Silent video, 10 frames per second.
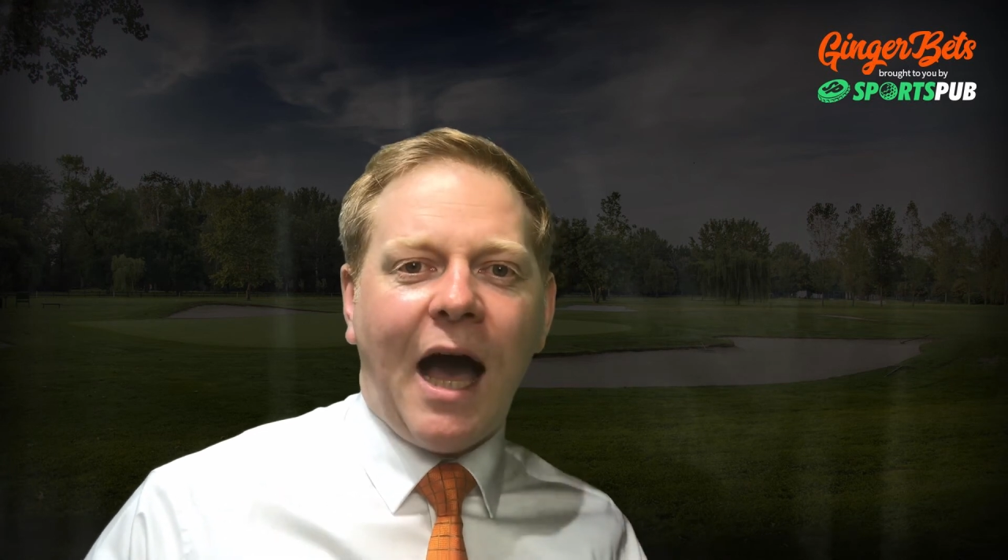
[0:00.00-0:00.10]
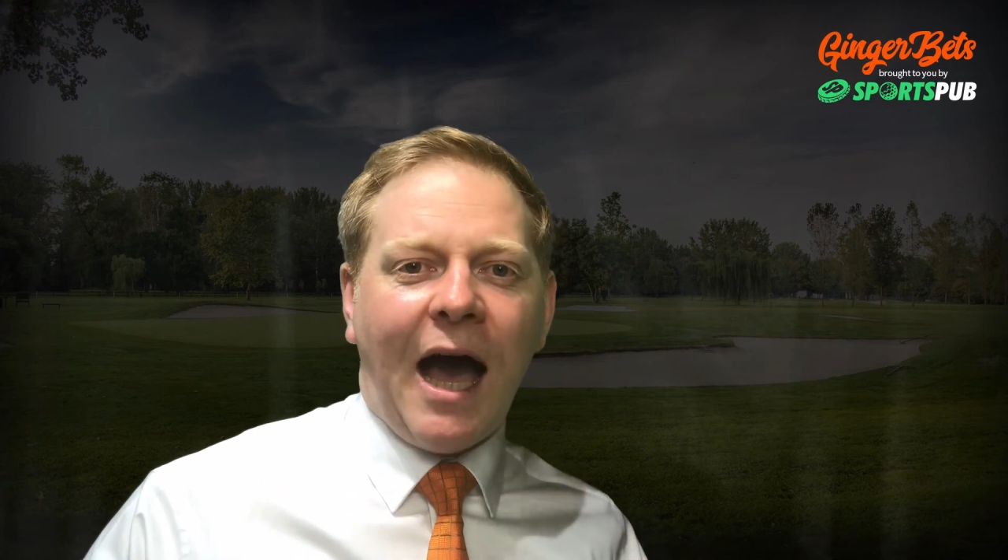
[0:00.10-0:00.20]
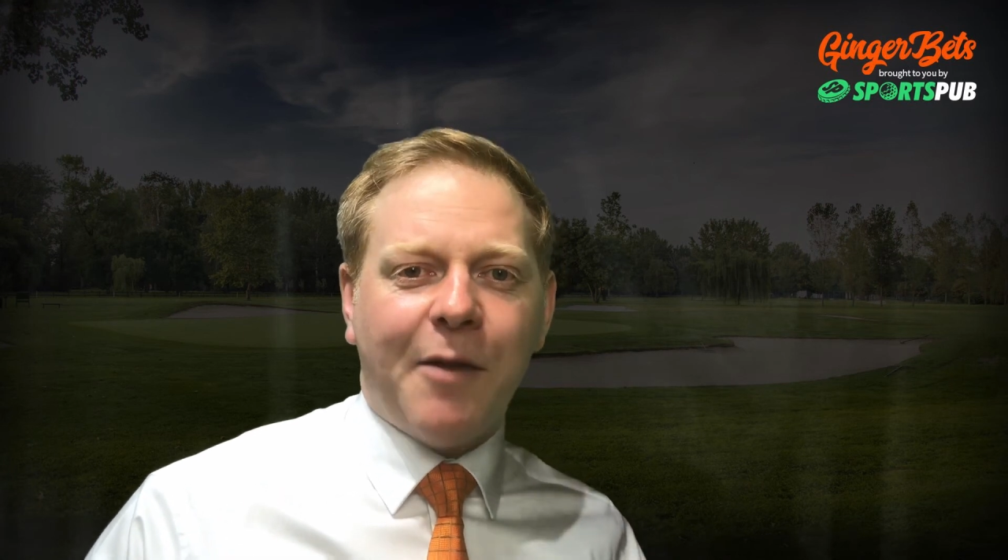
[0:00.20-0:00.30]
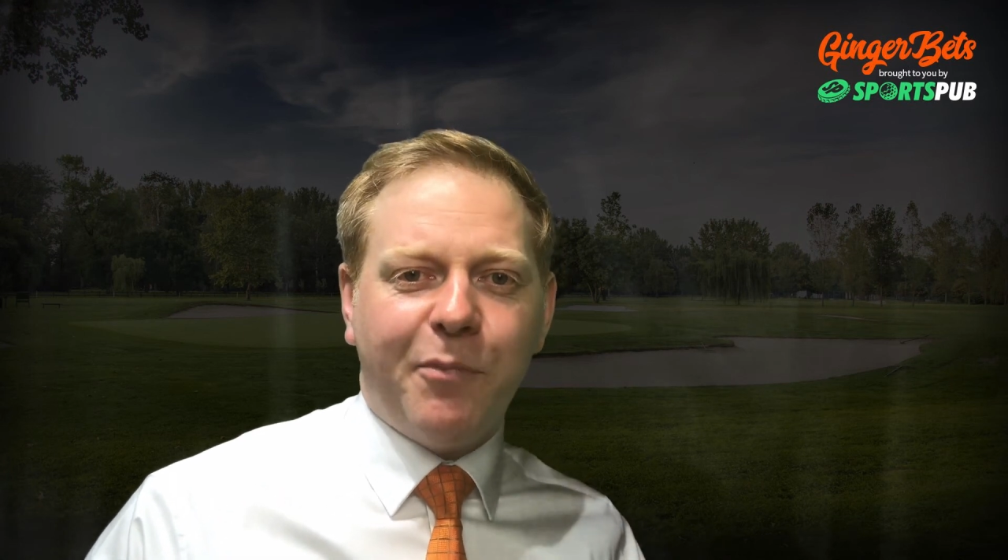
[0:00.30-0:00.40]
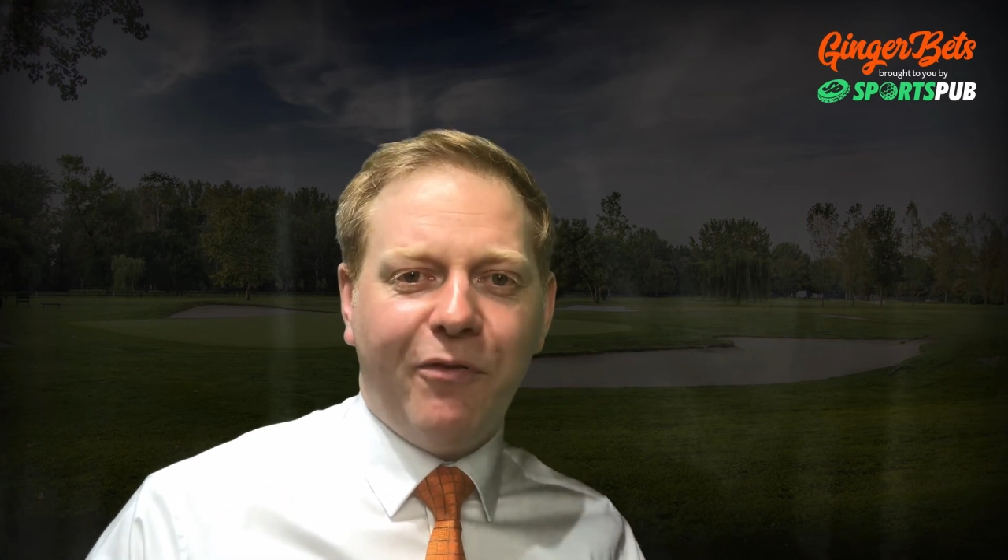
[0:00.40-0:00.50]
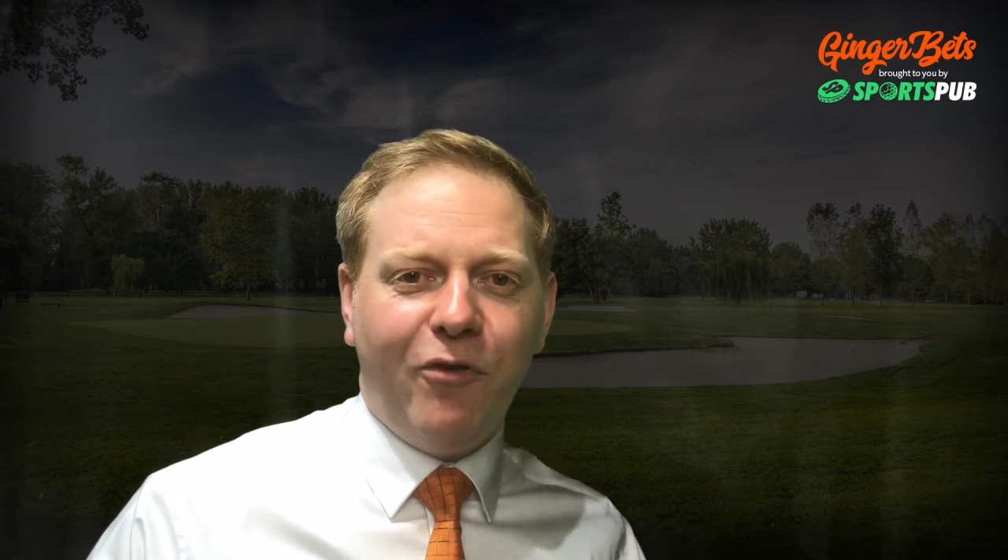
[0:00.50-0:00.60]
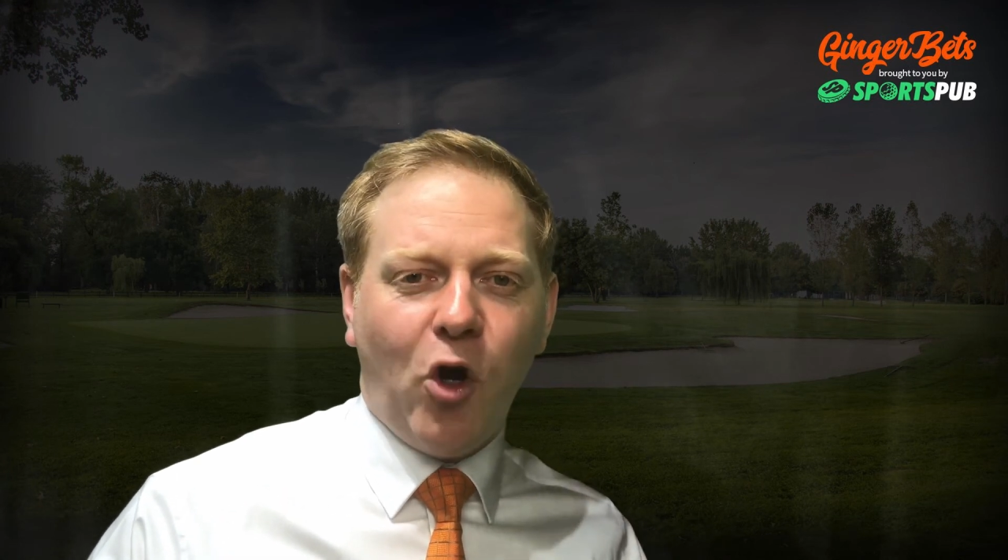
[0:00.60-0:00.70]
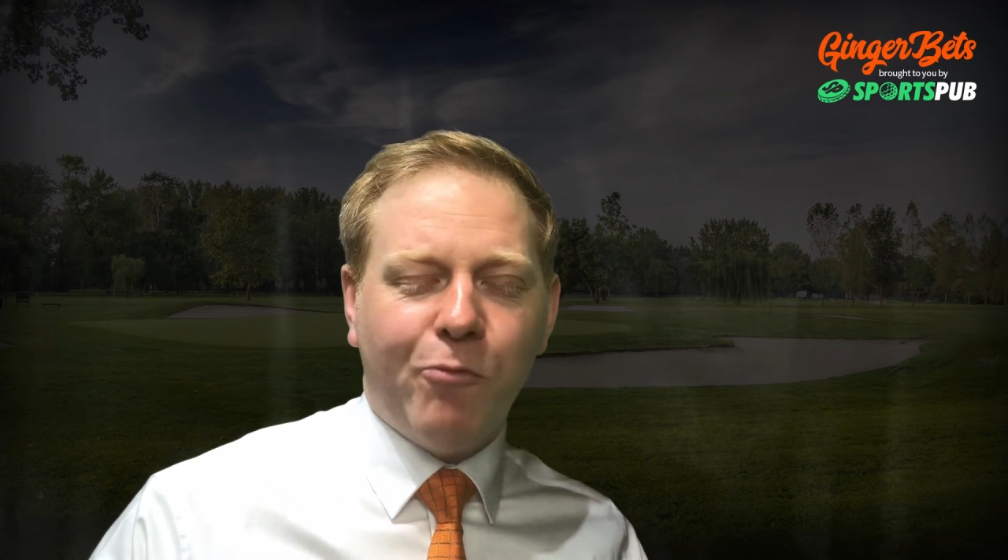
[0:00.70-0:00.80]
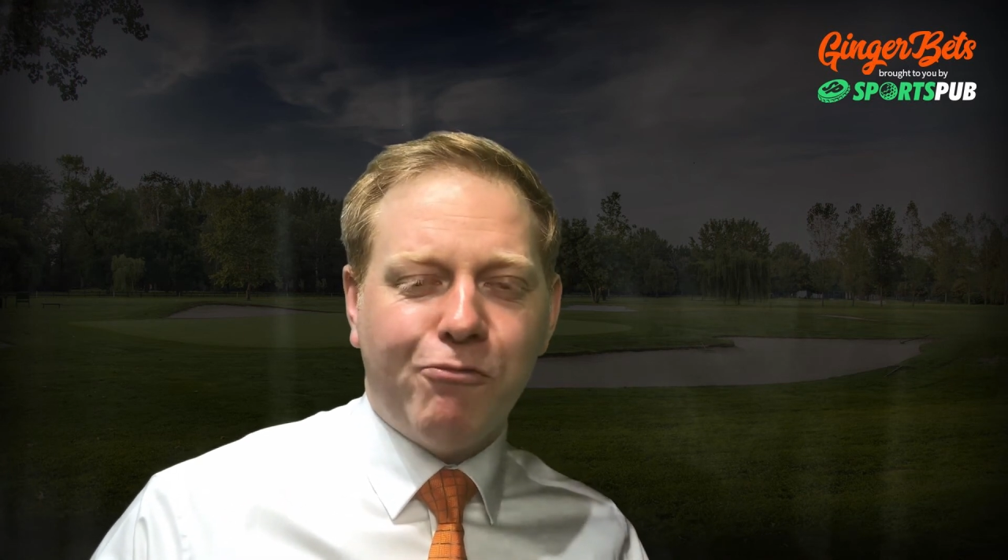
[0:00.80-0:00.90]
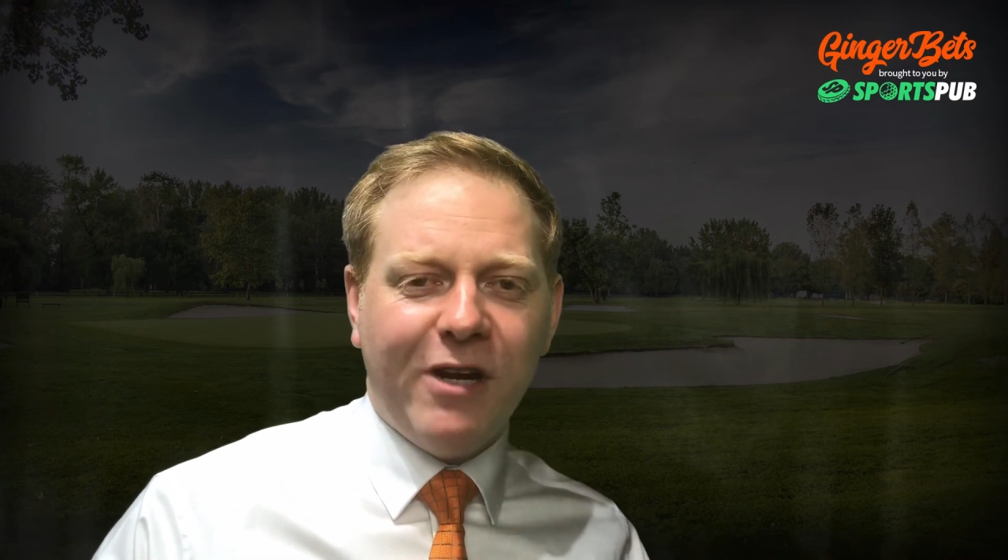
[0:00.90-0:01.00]
and
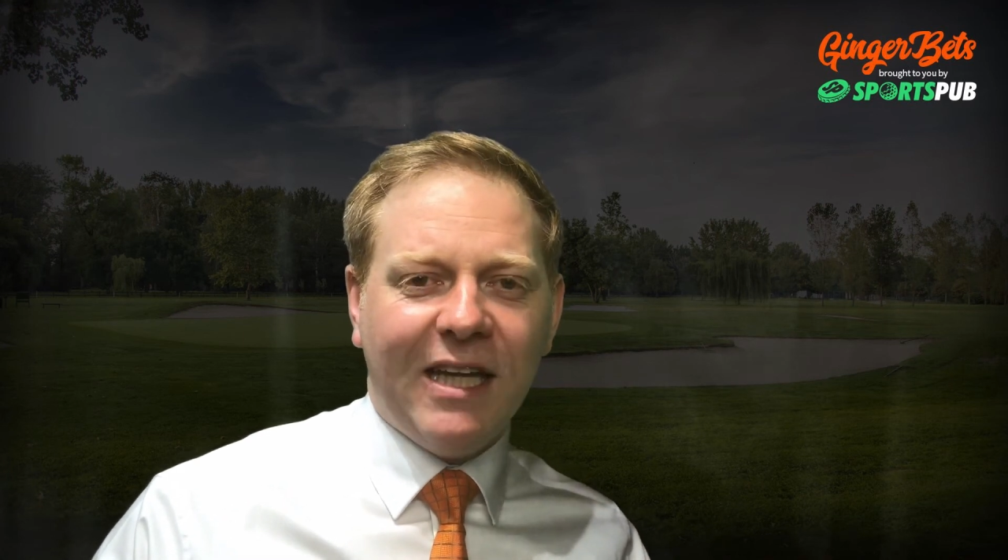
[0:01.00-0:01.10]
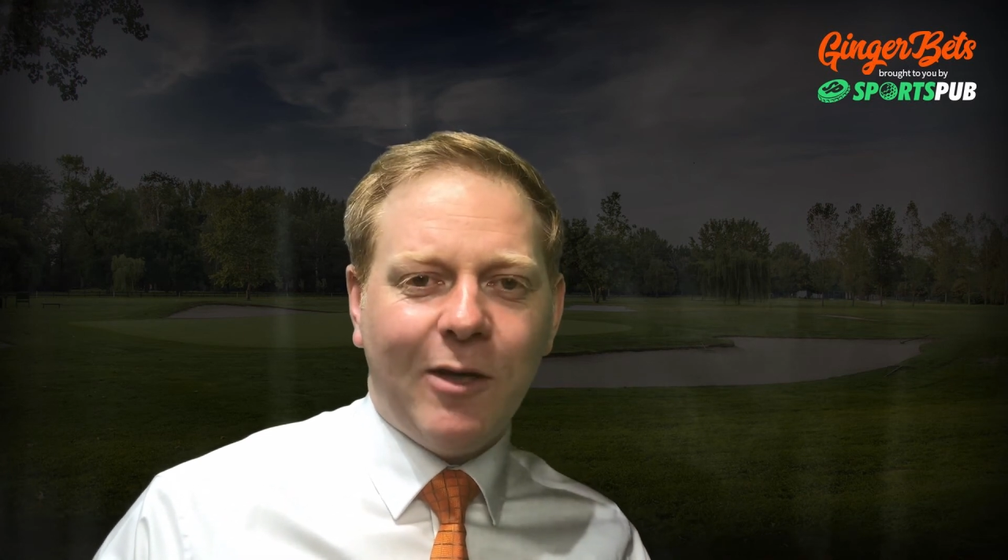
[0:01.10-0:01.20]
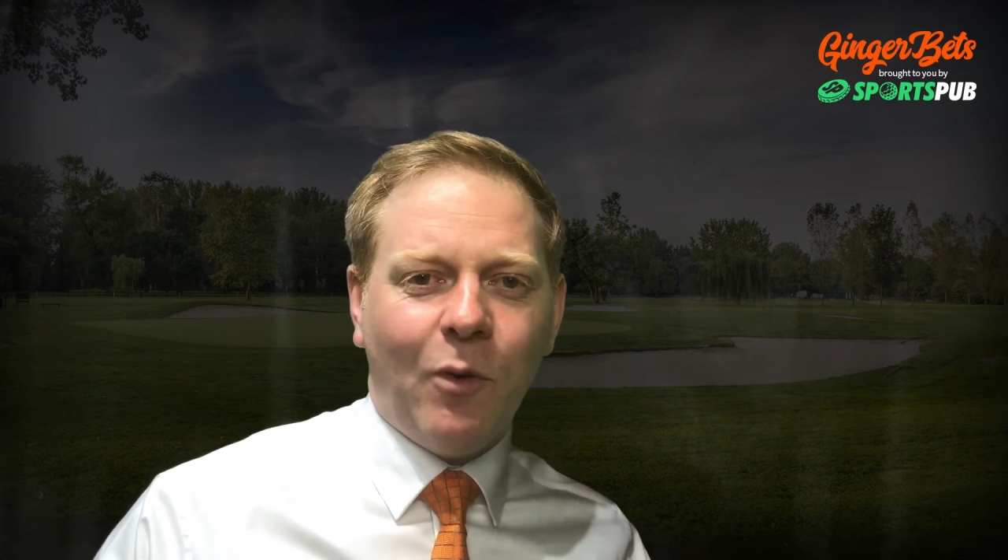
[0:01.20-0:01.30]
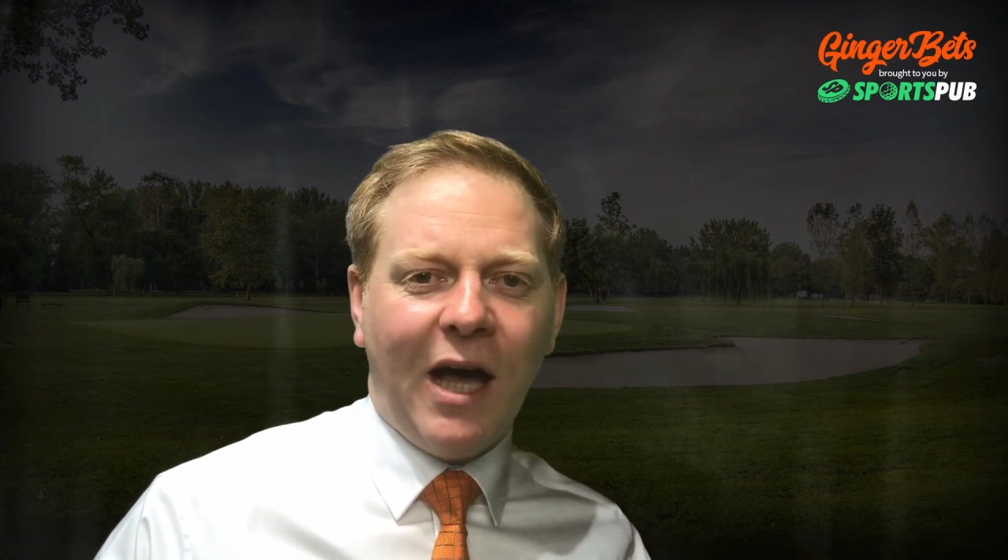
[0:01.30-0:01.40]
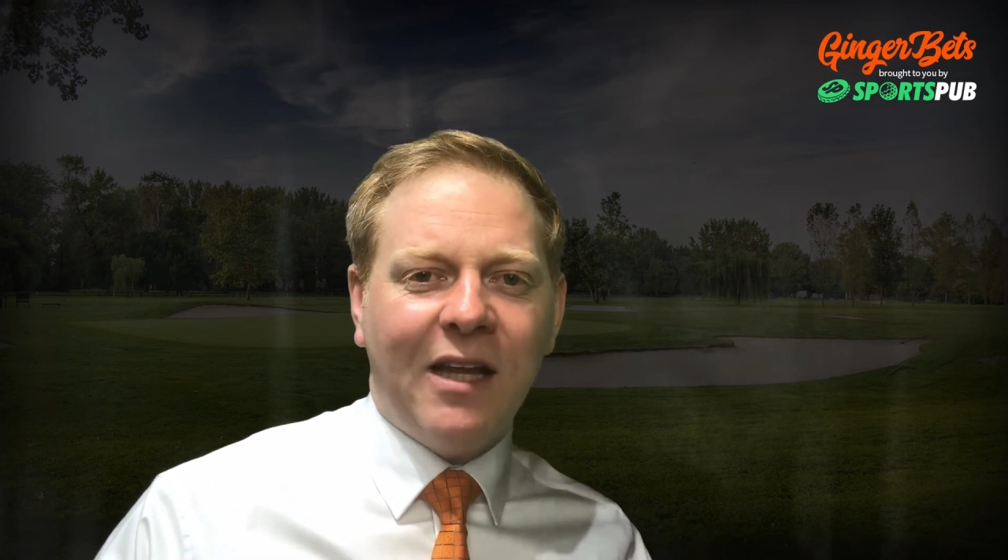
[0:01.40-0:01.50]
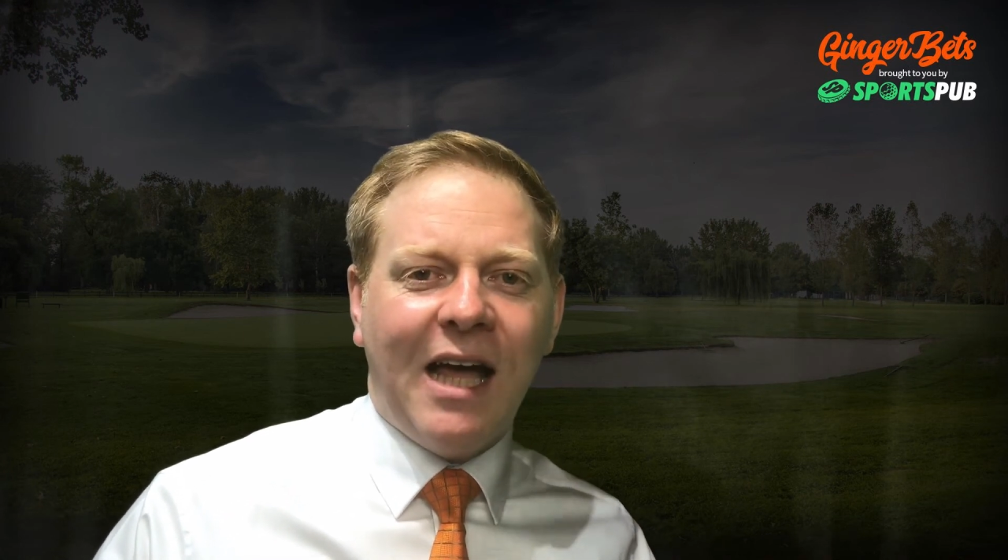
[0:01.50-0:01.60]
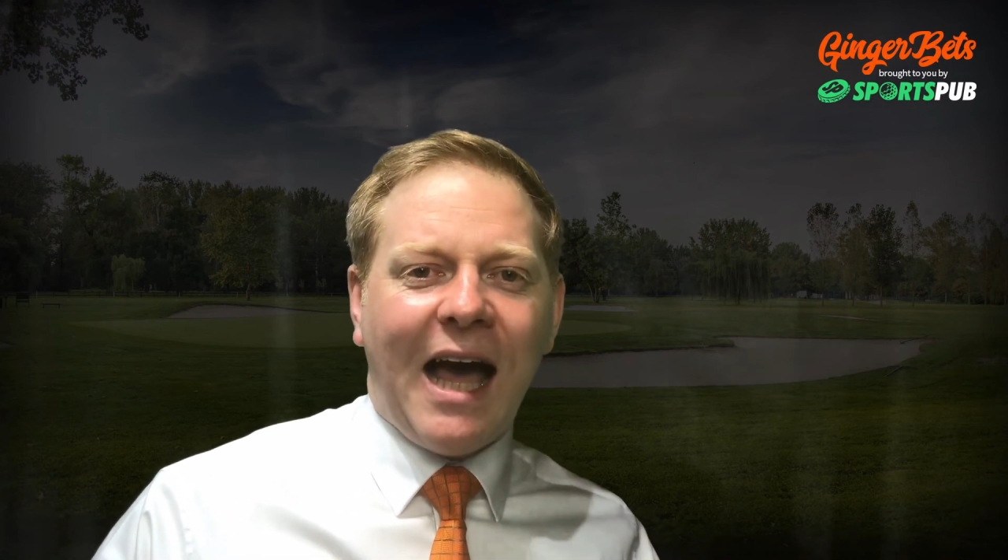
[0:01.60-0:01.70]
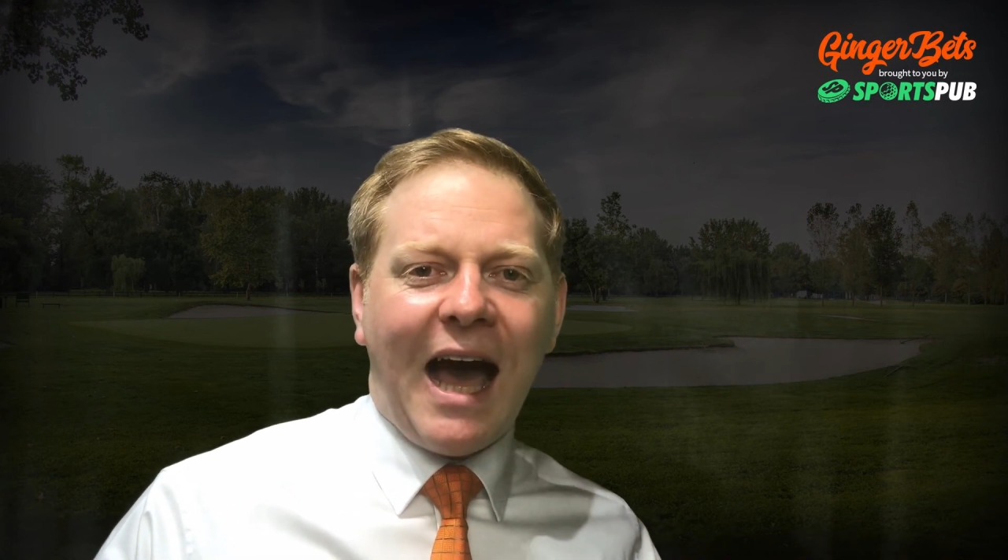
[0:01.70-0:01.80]
perform really well